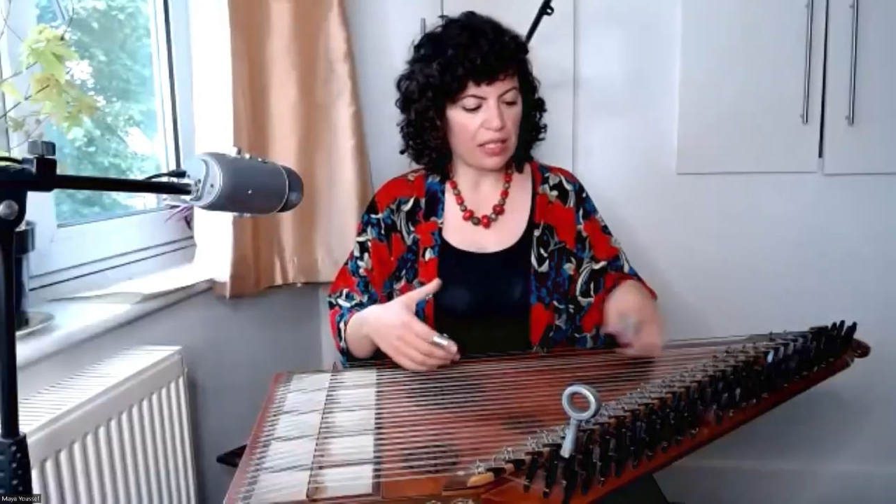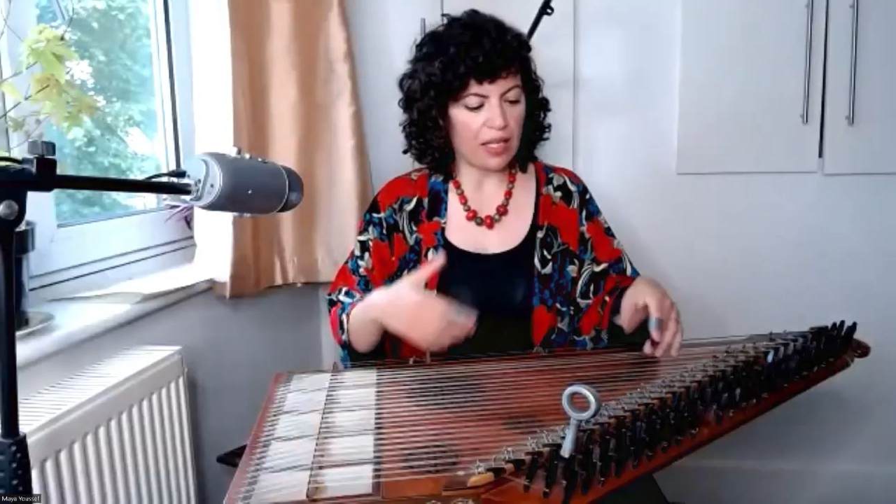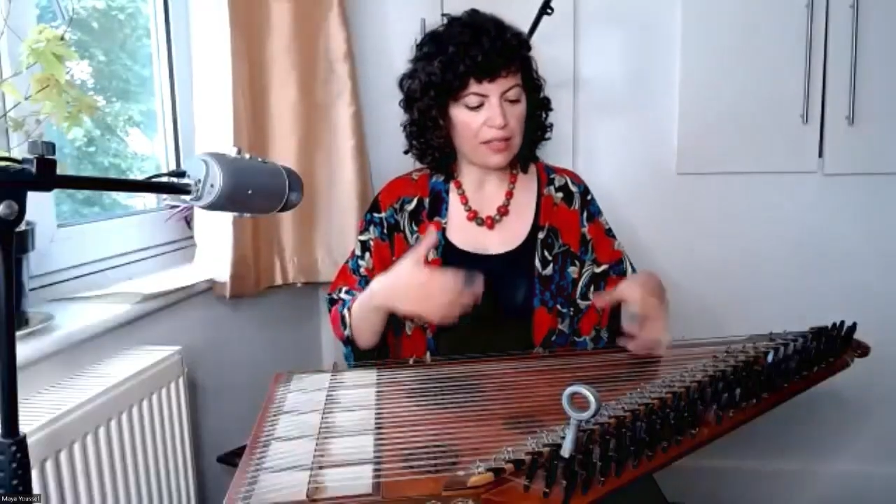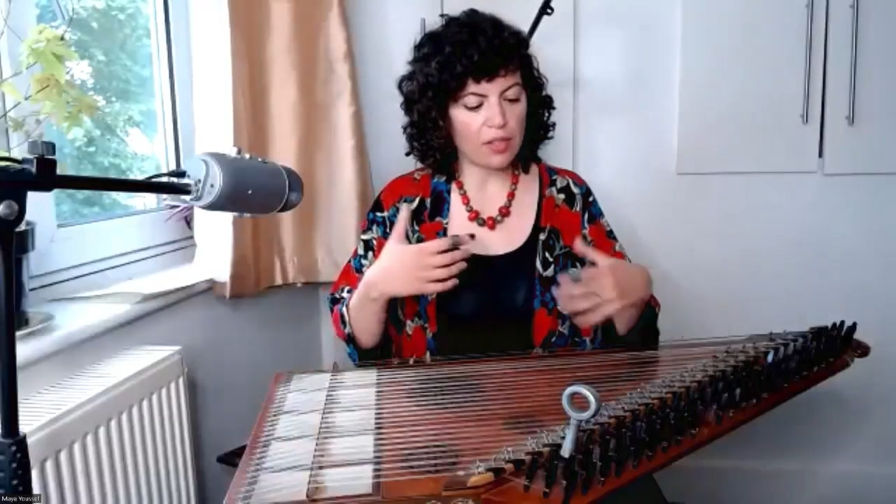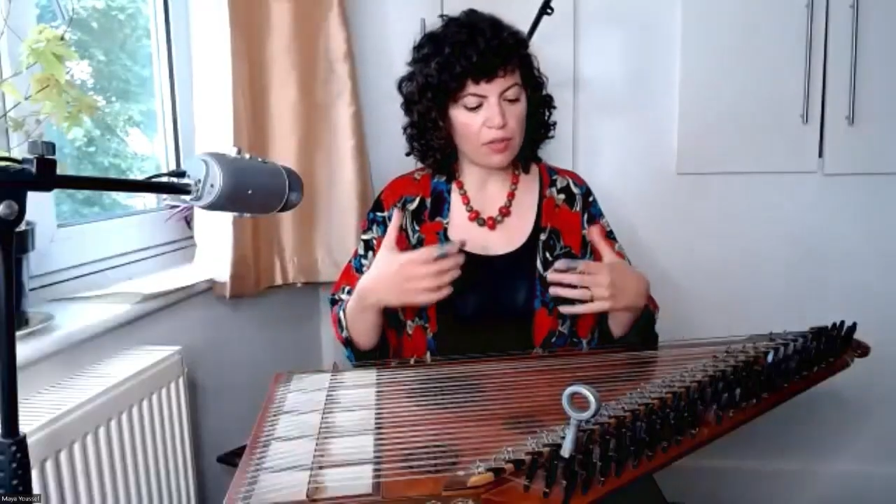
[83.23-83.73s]

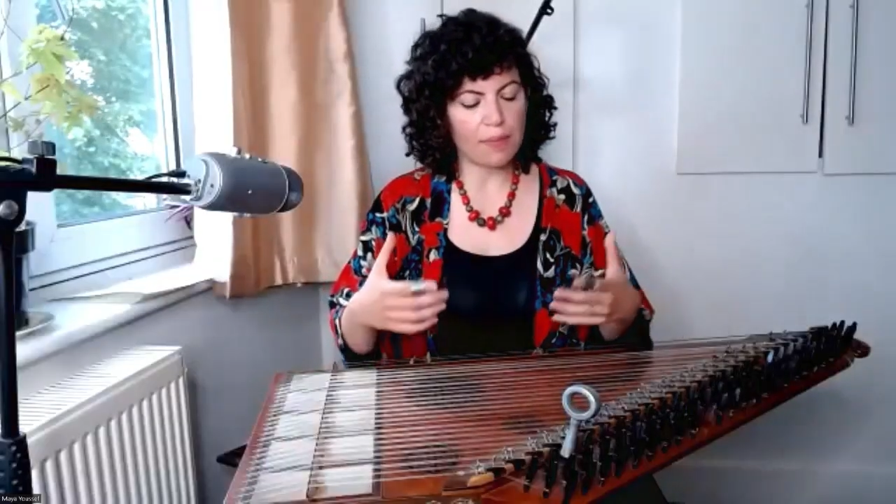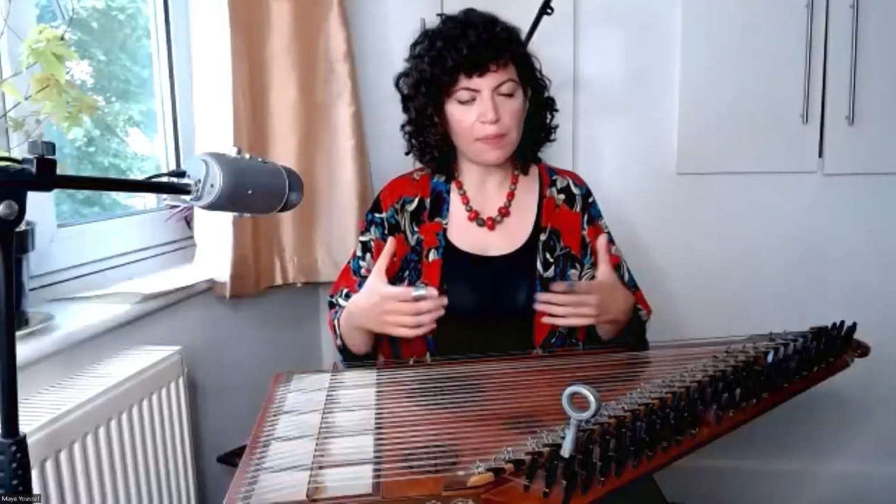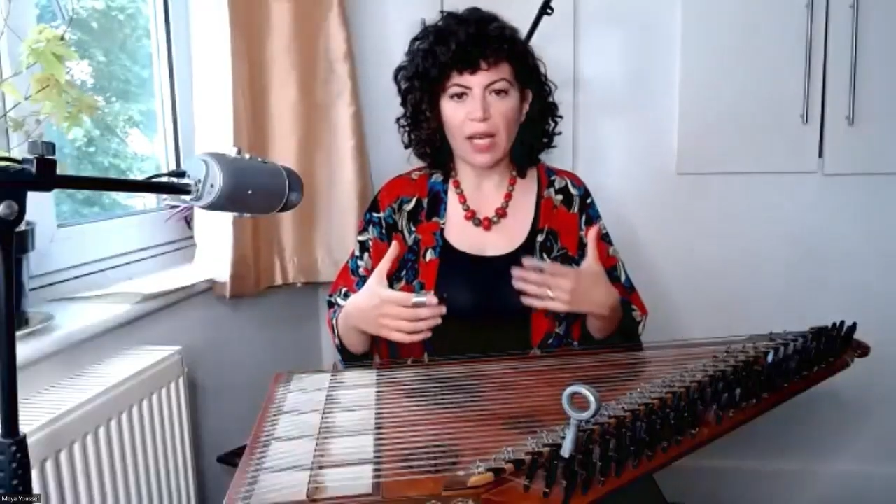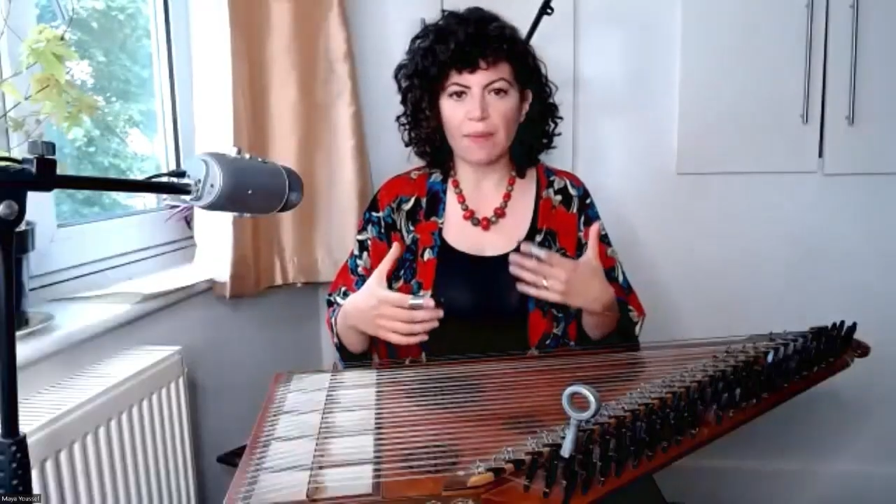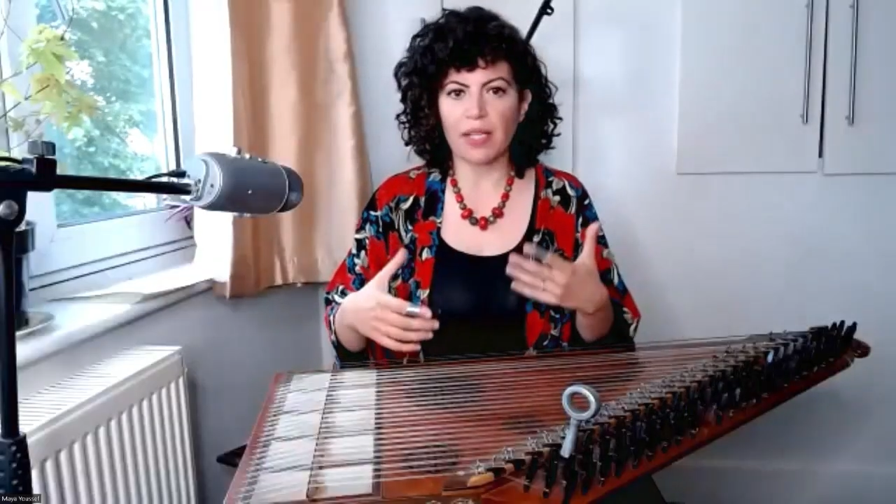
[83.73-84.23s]
as you
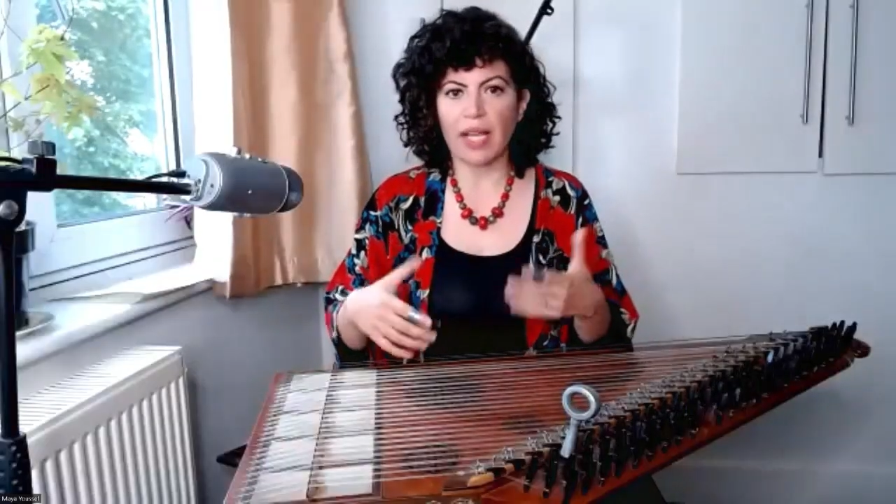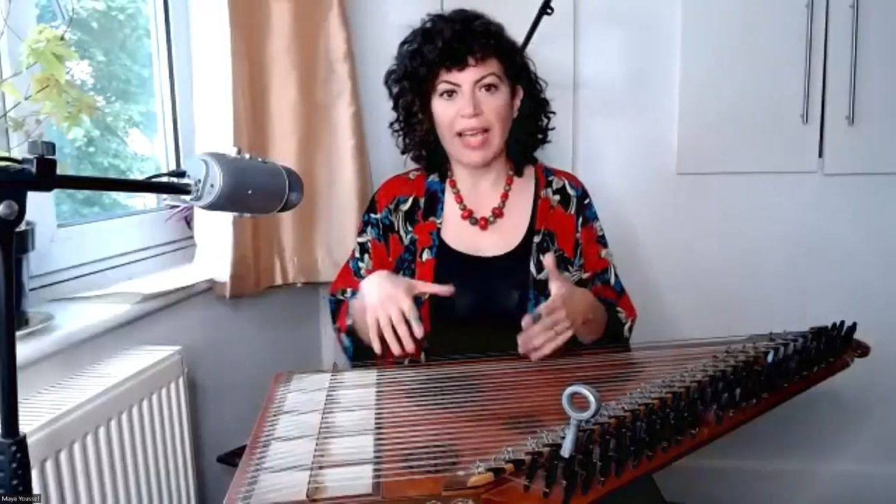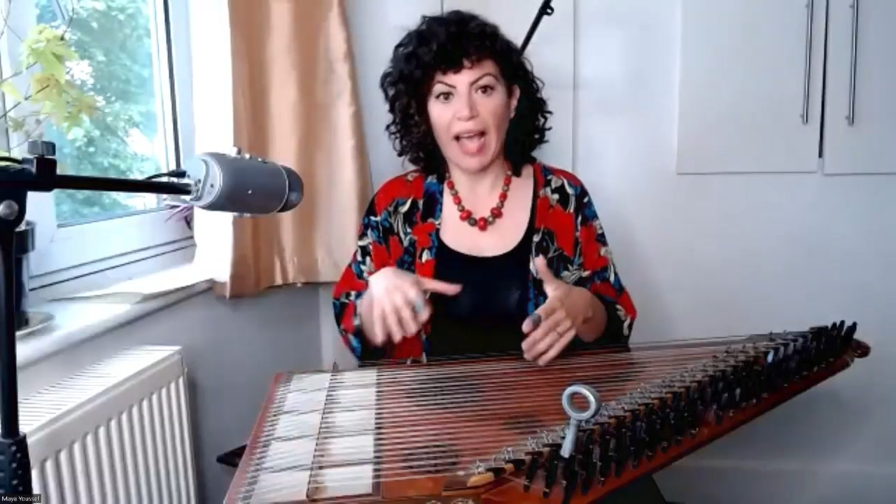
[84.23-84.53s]
sometimes like